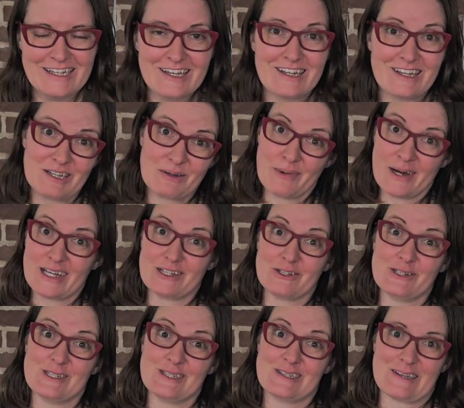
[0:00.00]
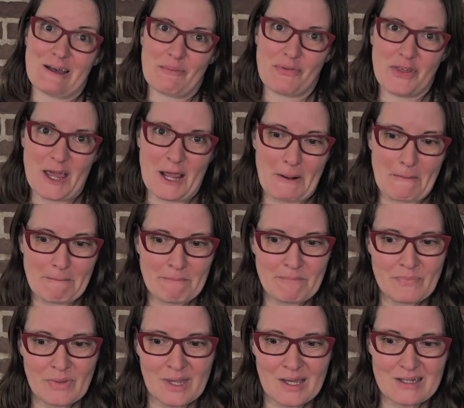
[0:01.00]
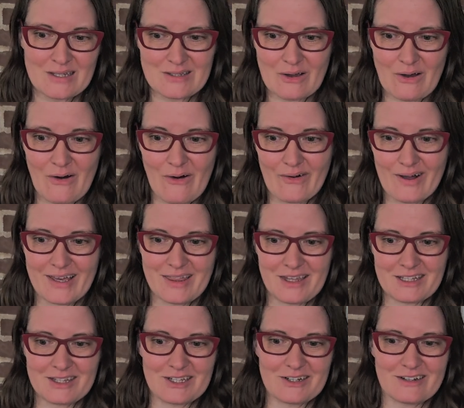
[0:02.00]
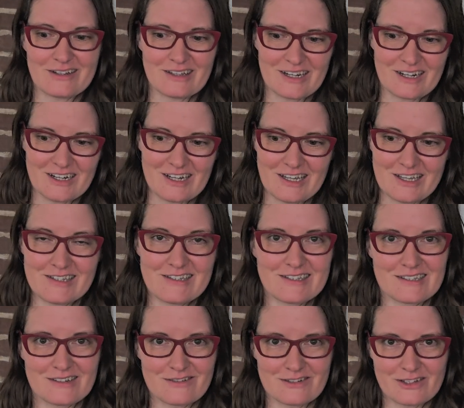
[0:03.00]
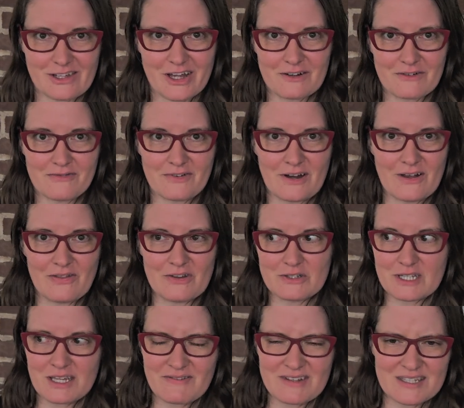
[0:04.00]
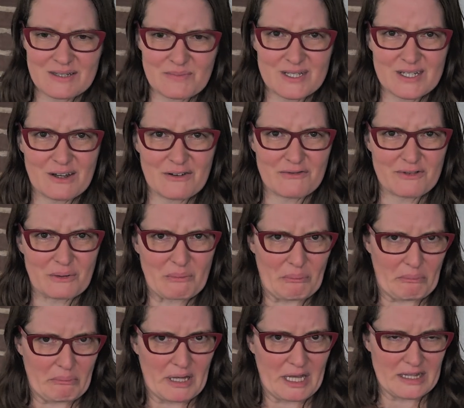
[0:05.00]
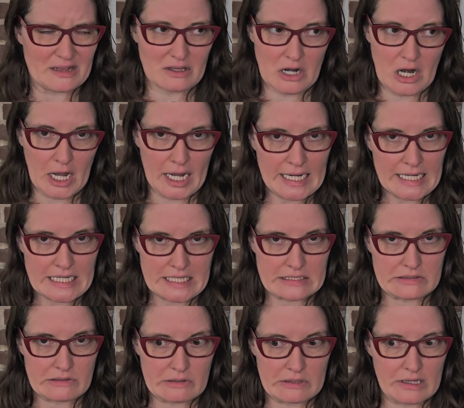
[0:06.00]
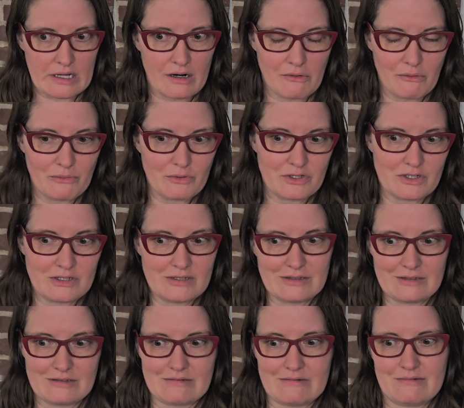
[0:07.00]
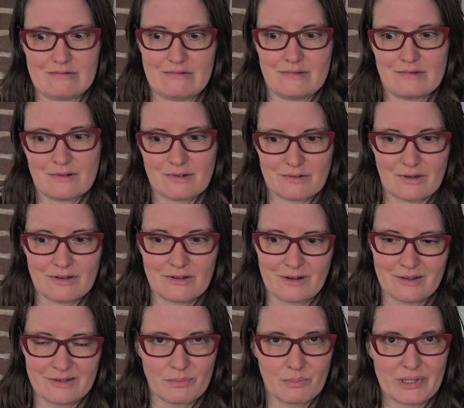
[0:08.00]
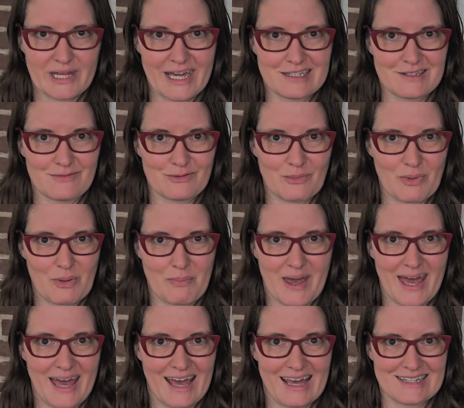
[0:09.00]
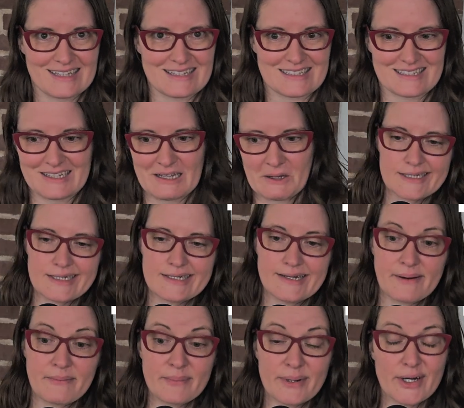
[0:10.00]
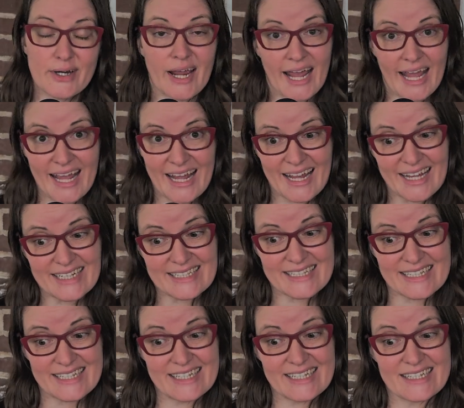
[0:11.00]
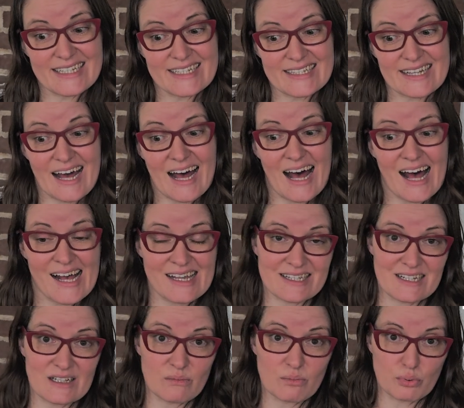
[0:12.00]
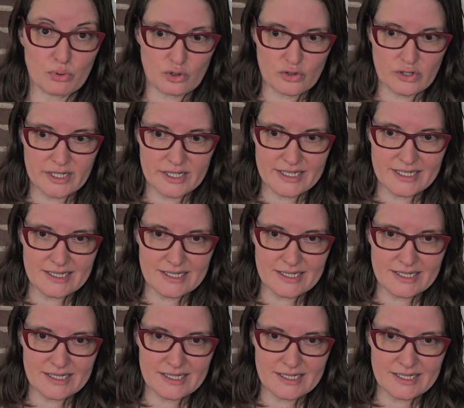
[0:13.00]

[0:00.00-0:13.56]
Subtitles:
You might learn something. So I think they're hilarious. They're a lot of fun. There's even some stuff from like the 90s on there, which is a blast from the past. Number 8 is Hazel Brugger.